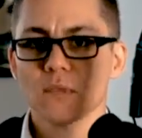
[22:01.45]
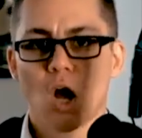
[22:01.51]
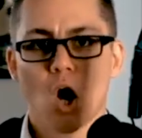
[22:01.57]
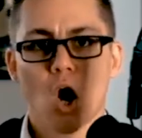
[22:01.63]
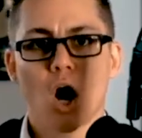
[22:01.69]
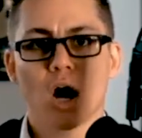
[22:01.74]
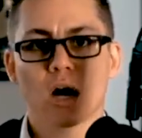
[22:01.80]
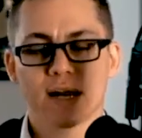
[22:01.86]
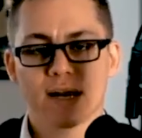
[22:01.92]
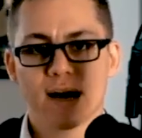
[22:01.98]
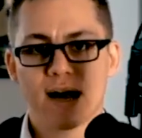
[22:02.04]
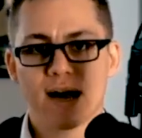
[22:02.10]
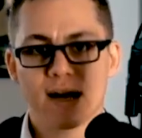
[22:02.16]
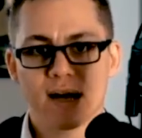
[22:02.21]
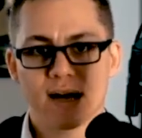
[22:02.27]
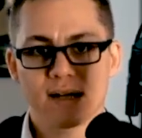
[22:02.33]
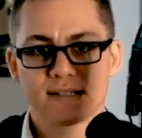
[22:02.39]
audit
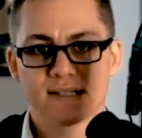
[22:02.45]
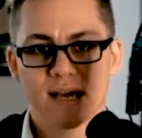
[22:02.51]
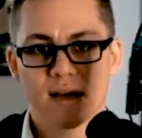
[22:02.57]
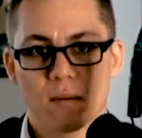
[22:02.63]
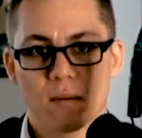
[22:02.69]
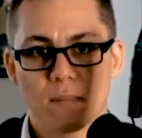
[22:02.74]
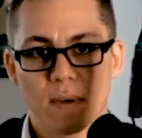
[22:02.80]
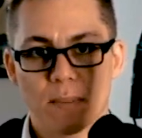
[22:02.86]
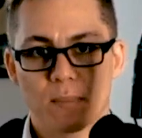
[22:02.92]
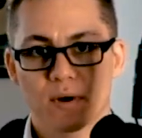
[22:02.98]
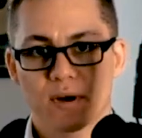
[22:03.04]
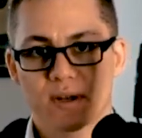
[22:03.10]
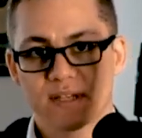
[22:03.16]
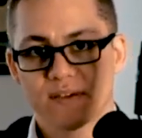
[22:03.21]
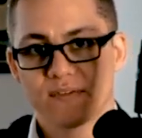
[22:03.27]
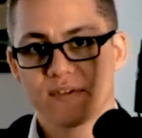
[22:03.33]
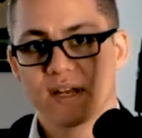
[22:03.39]
I take
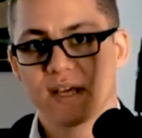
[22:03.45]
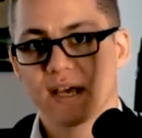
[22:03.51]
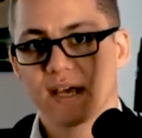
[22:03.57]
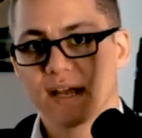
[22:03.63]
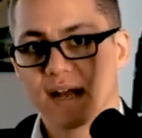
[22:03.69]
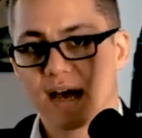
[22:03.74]
productivity and